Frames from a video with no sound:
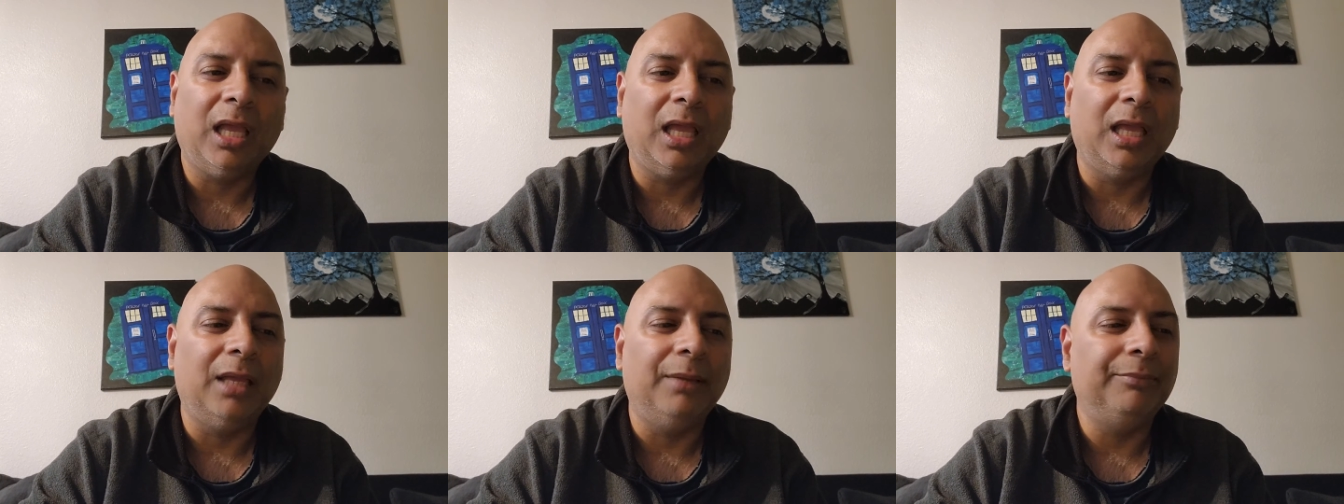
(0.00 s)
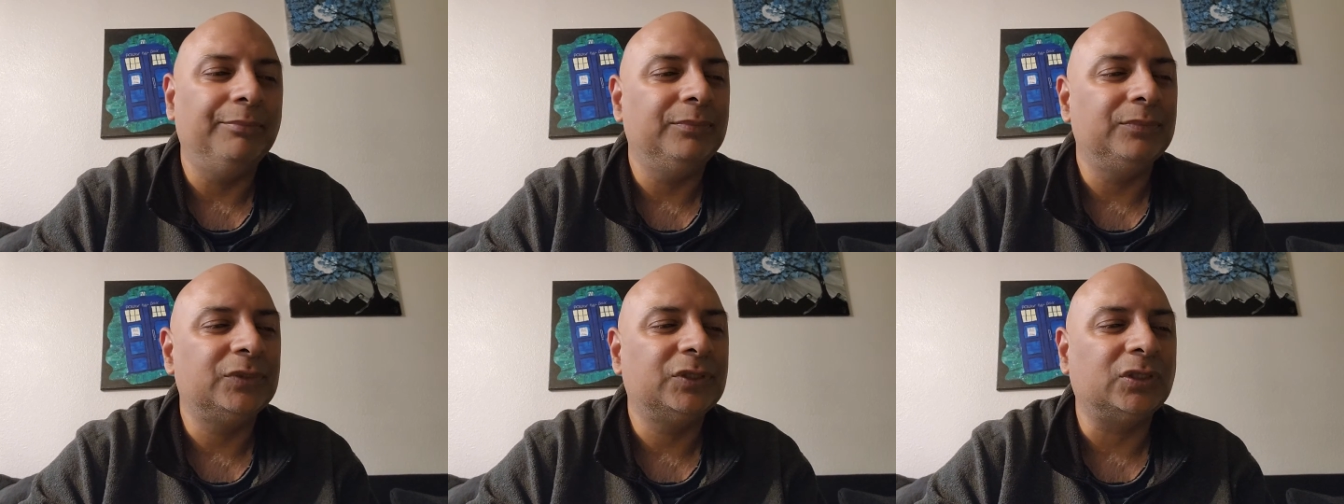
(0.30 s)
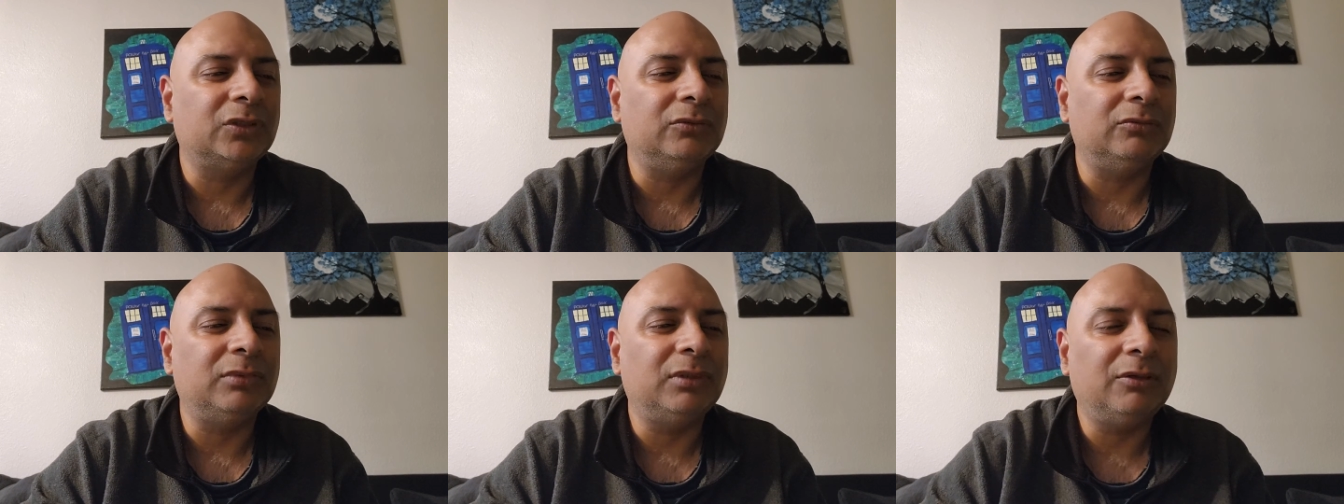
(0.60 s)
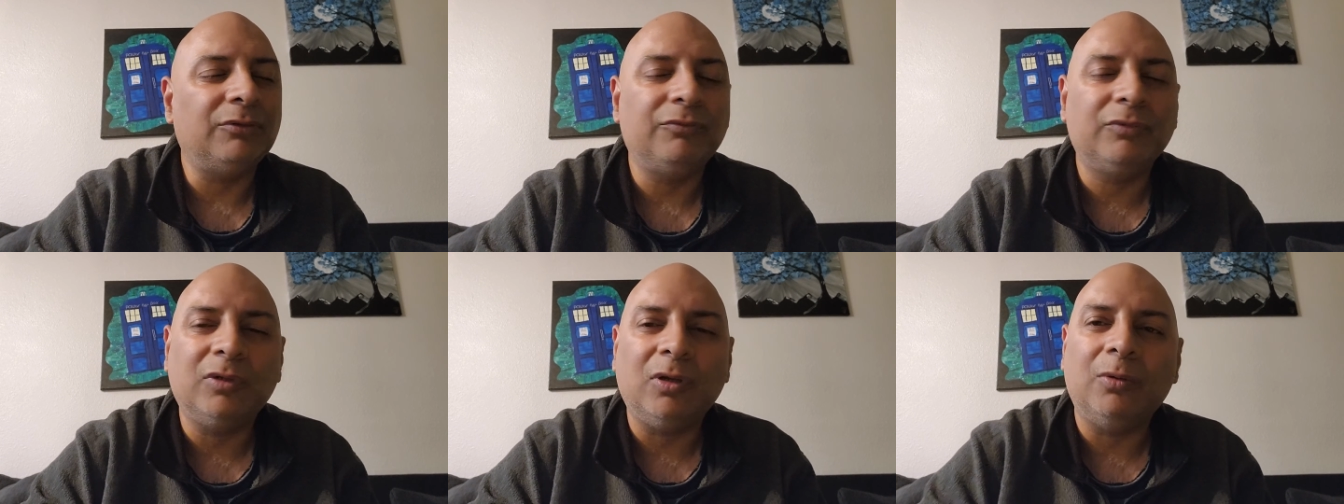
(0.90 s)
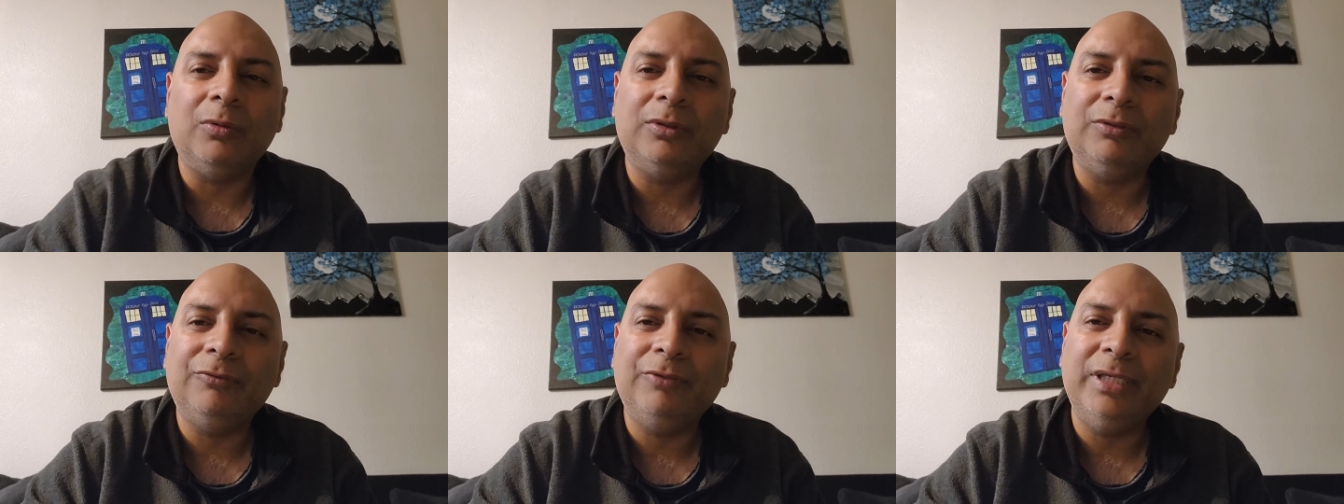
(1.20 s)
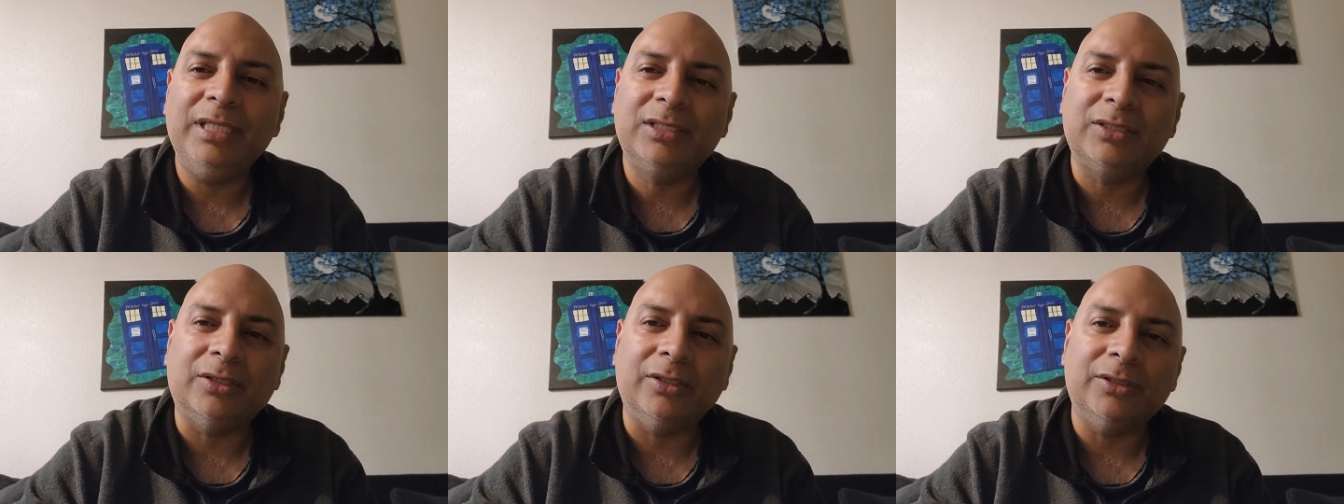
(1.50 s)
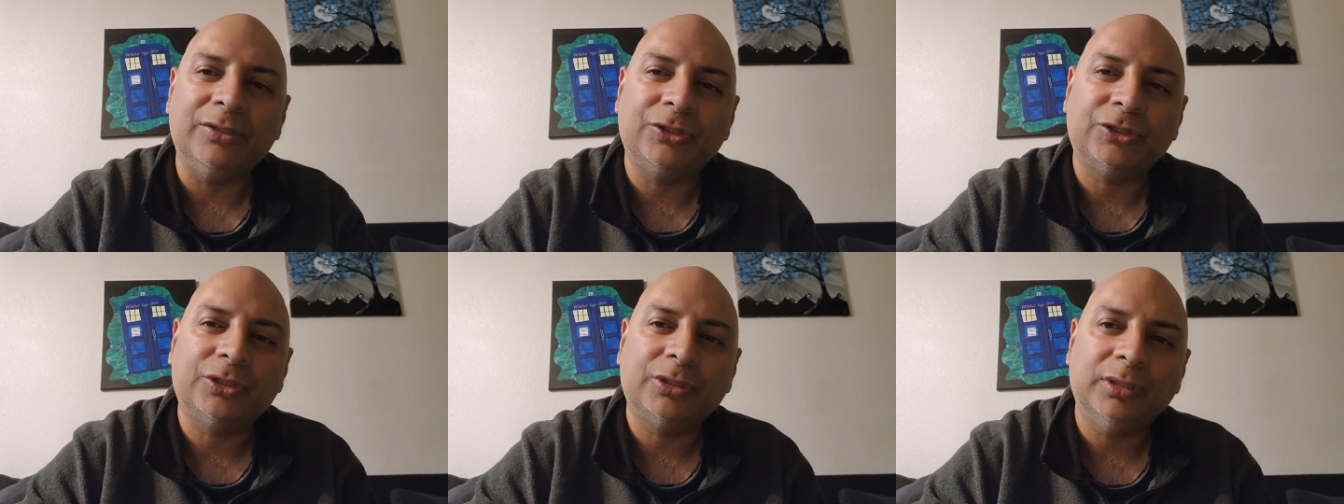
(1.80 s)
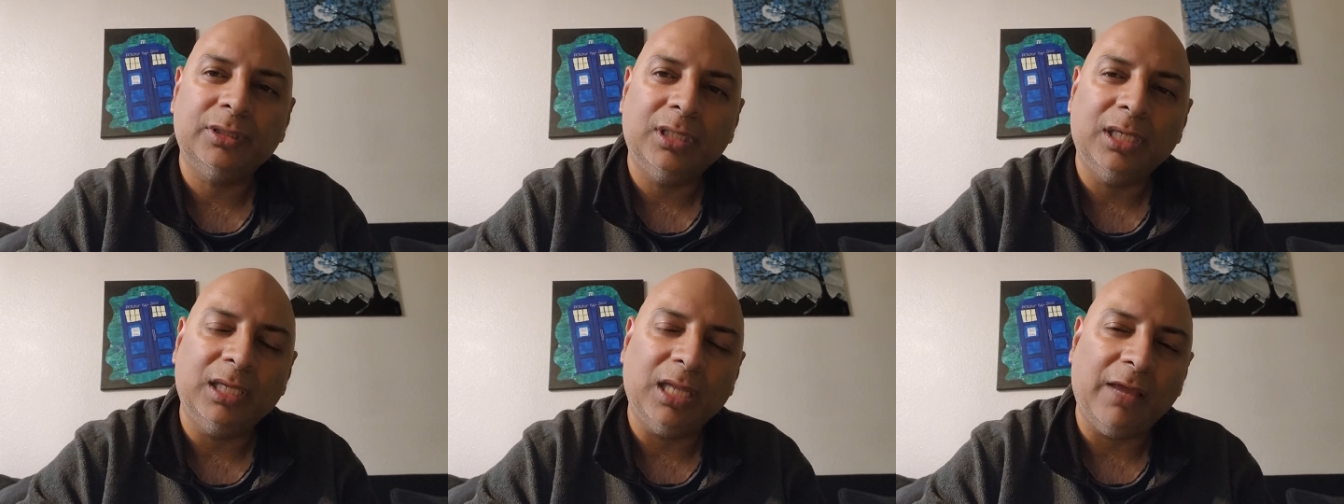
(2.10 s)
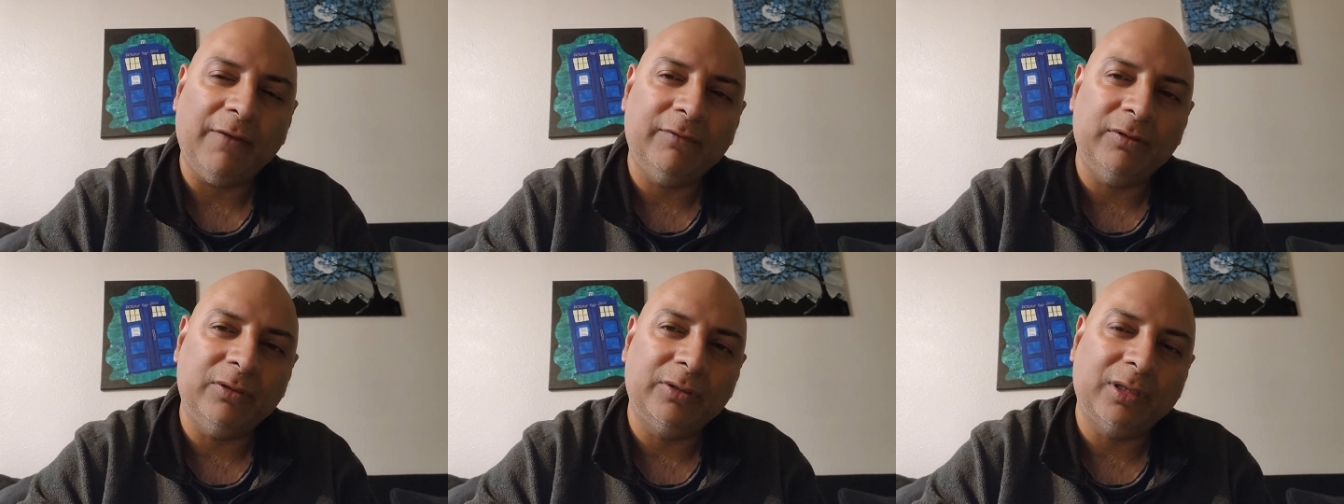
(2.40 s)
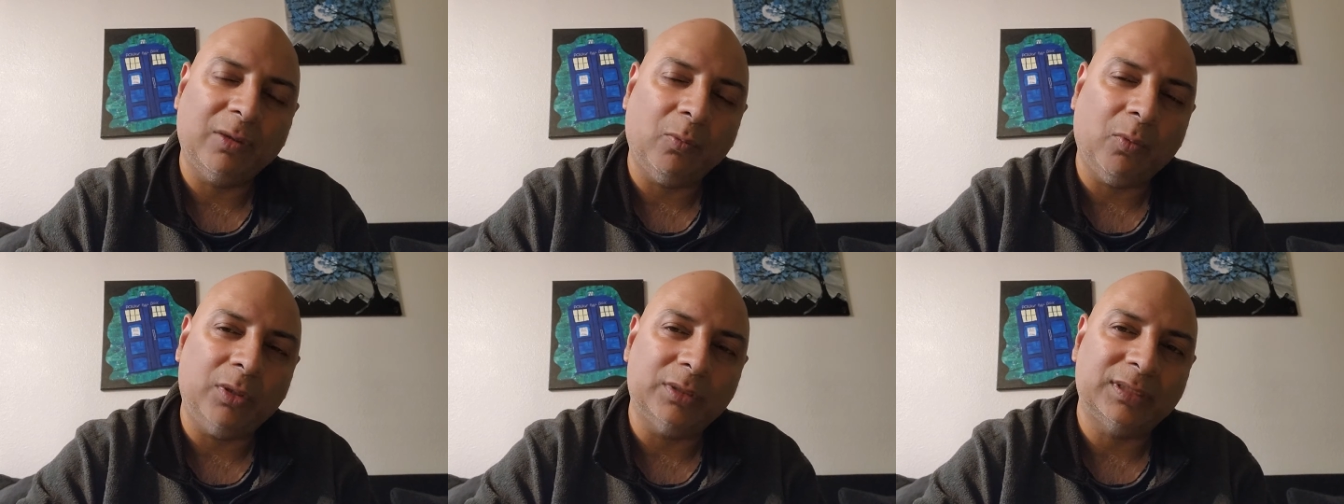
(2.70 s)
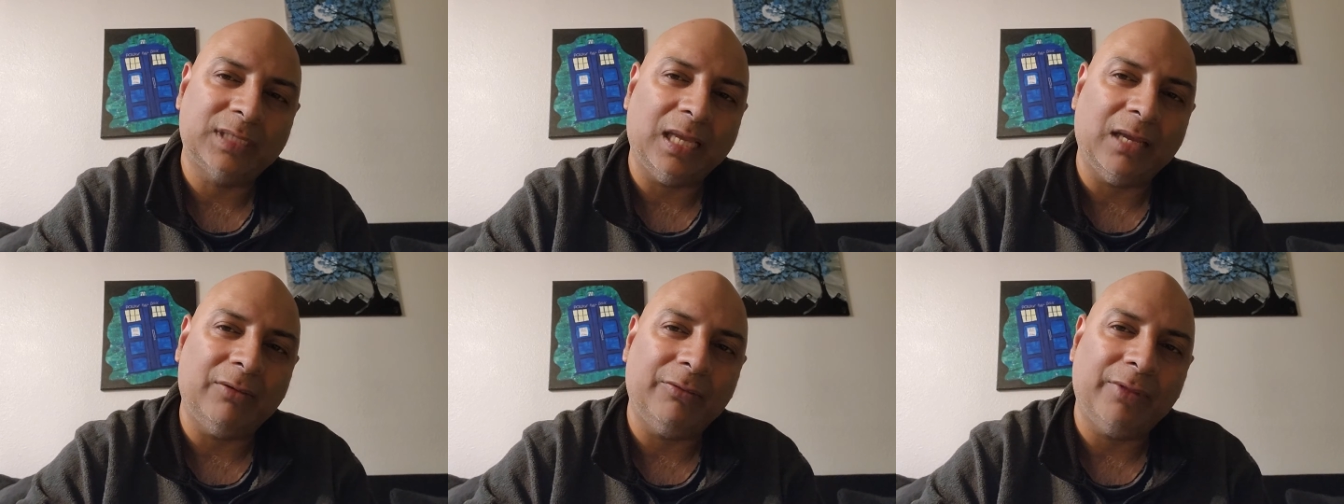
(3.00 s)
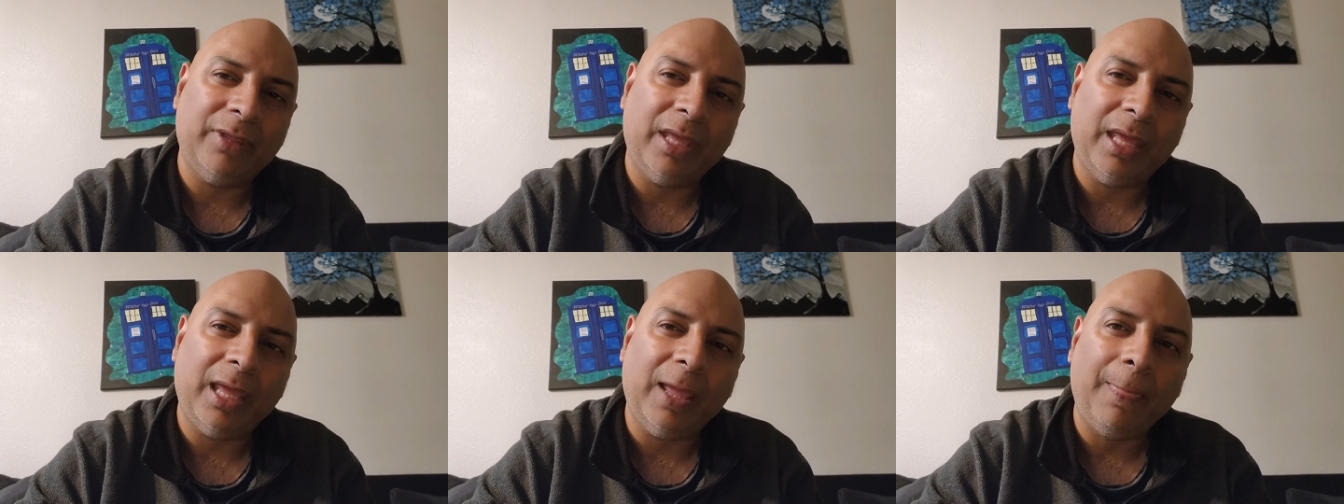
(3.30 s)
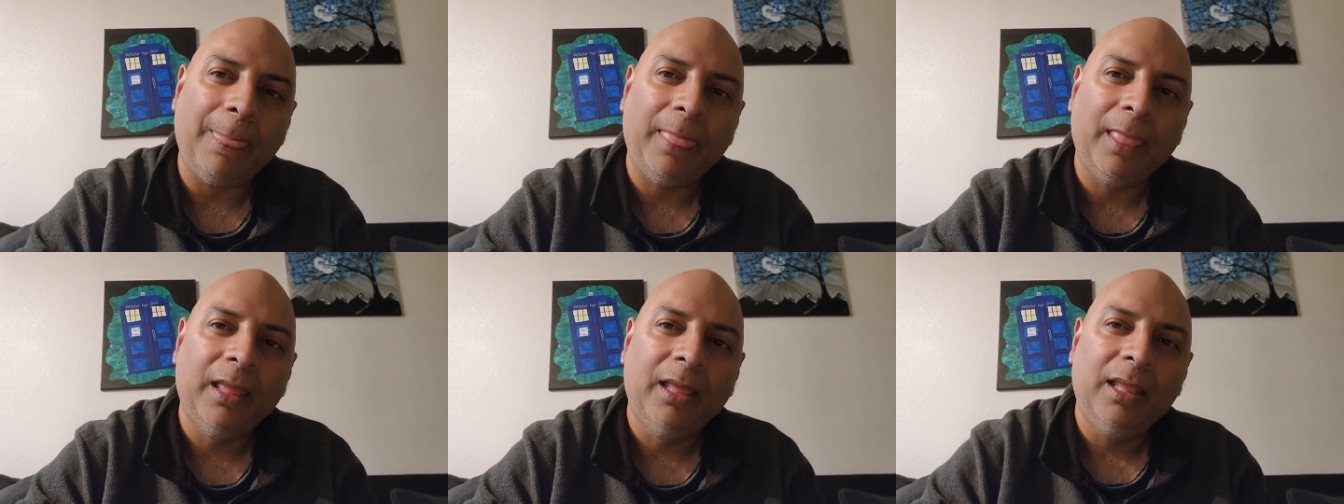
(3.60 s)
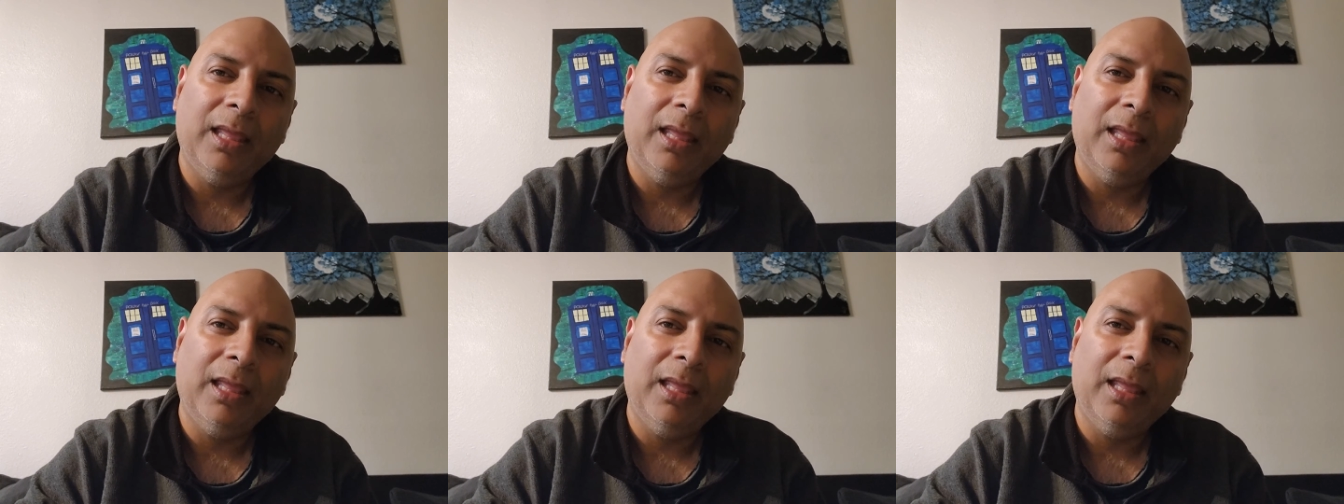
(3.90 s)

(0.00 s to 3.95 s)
Um, so go and research and have a look at what's out there.